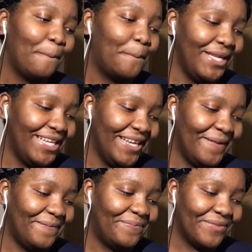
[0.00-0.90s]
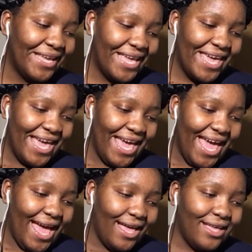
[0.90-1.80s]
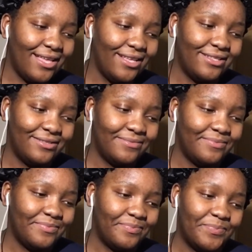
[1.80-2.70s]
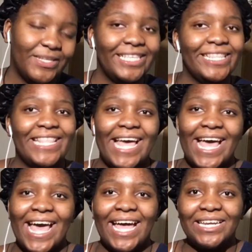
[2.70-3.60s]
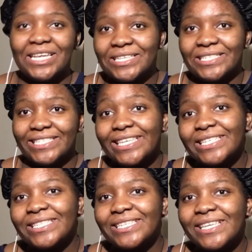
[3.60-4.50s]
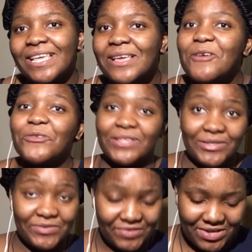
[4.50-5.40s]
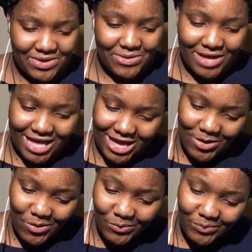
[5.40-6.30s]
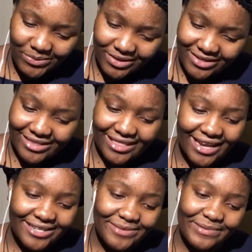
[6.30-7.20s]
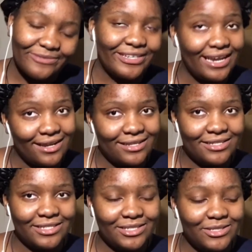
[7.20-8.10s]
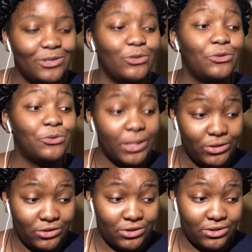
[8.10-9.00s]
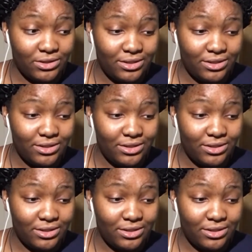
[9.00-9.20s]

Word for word: But huh, that is it for this video. I hope you liked my reaction to Treasure.